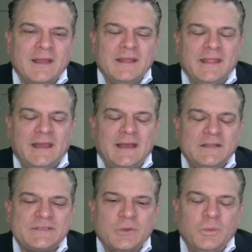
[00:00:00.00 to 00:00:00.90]
Yeah,
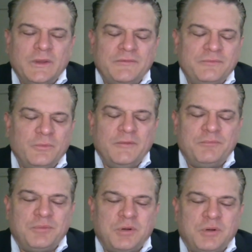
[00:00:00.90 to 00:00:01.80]
so we
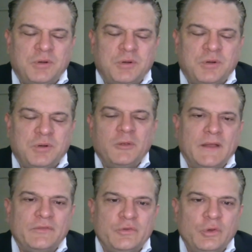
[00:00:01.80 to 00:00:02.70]
probably went through
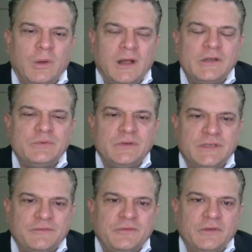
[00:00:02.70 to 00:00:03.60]
about 200
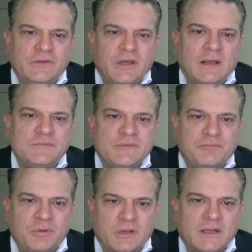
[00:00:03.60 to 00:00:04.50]
different types
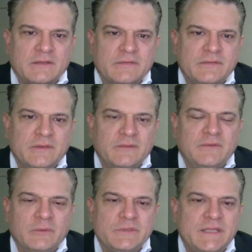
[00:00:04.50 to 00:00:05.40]
of products.
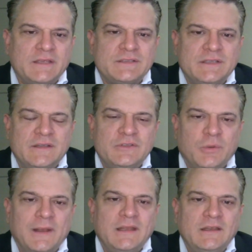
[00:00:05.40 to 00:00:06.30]
It was tested in
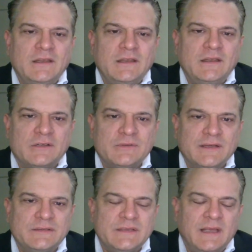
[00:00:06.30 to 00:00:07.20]
20 different
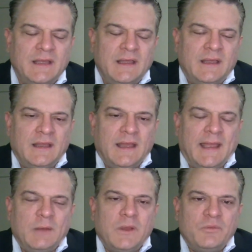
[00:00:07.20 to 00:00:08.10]
countries.
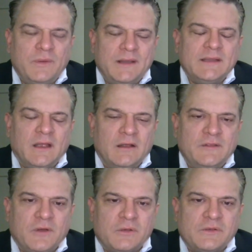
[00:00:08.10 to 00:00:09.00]
And we're really only
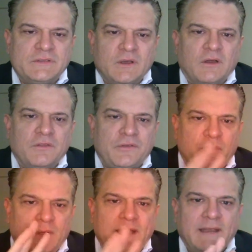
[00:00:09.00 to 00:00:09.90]
focusing on
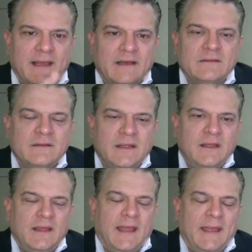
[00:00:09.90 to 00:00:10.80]
three now.
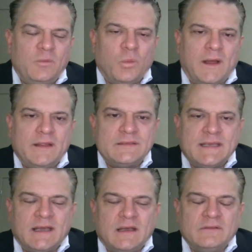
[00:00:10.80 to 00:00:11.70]
And one is
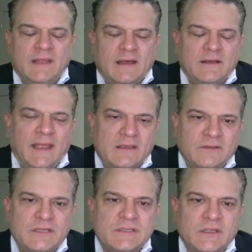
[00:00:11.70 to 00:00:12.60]
our air
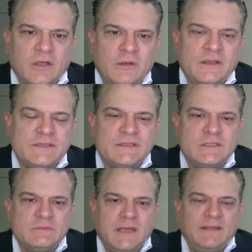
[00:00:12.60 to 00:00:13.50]
conditioning coating
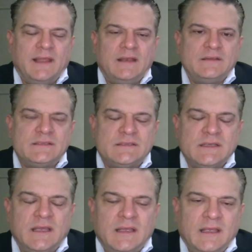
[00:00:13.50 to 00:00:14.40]
system, and that is
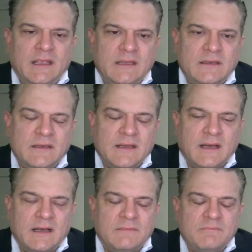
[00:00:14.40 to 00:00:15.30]
in
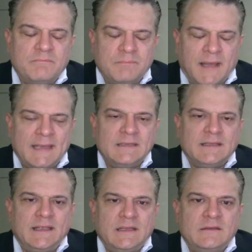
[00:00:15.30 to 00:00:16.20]

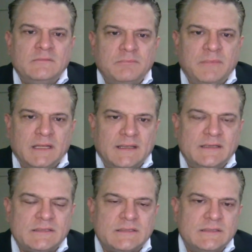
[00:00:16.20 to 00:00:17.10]
mainly in Middle
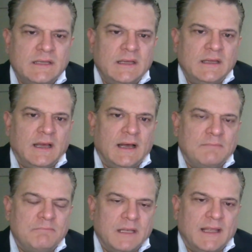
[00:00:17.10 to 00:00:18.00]
East,
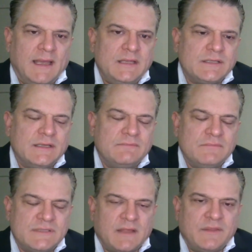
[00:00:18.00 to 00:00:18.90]
Malaysia,
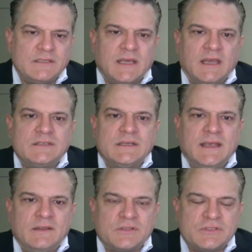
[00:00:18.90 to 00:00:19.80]
Southeast Asia,
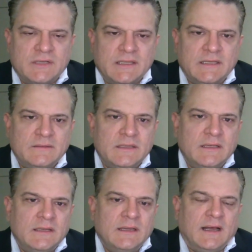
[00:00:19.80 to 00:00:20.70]
and Australia.
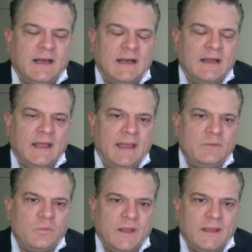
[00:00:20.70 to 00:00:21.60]

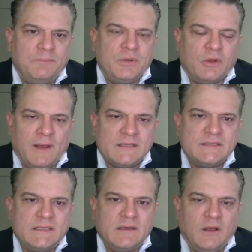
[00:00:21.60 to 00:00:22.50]
And we're
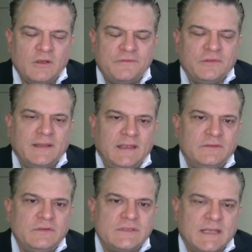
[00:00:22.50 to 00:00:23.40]
progressing, hopefully,
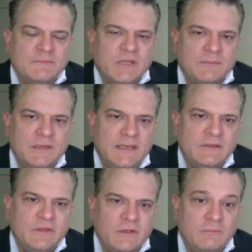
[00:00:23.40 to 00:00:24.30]
into some type of
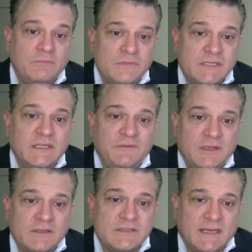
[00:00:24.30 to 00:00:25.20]
near-term
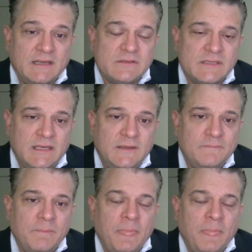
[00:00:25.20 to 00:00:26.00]
significant sales there.